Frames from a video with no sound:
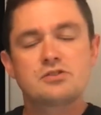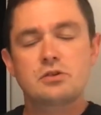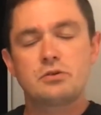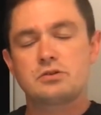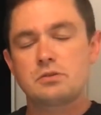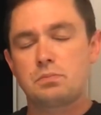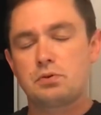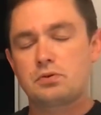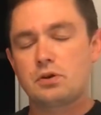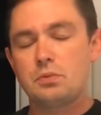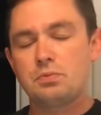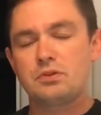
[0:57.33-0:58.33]
so it's
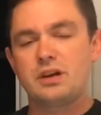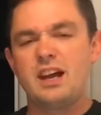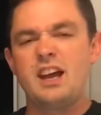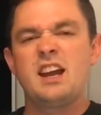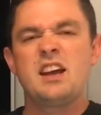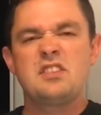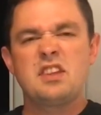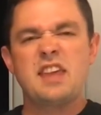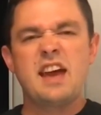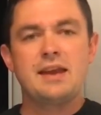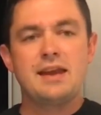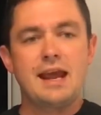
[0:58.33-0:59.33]
appropriate that
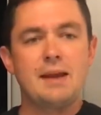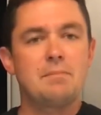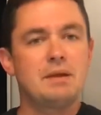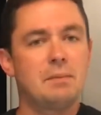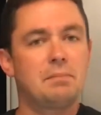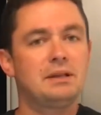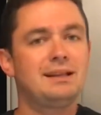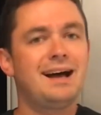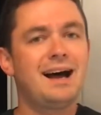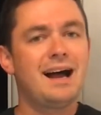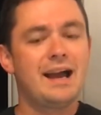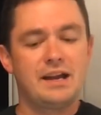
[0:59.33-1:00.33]
that name be
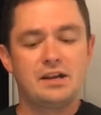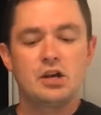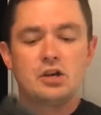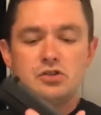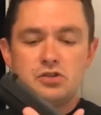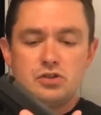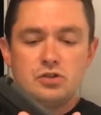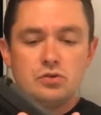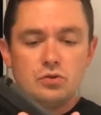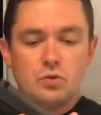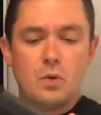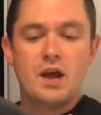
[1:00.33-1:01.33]
applied
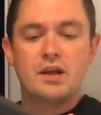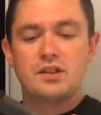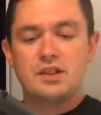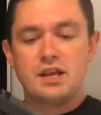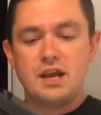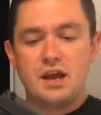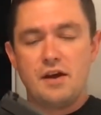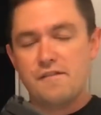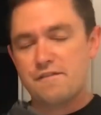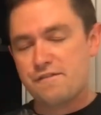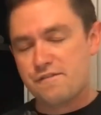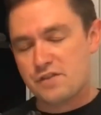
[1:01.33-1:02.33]
to the
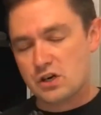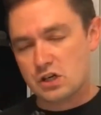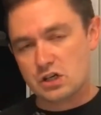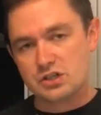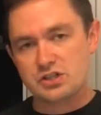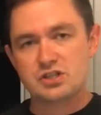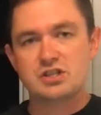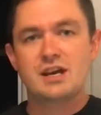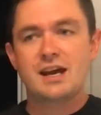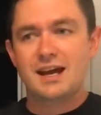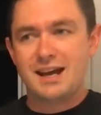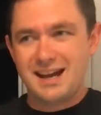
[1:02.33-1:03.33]
first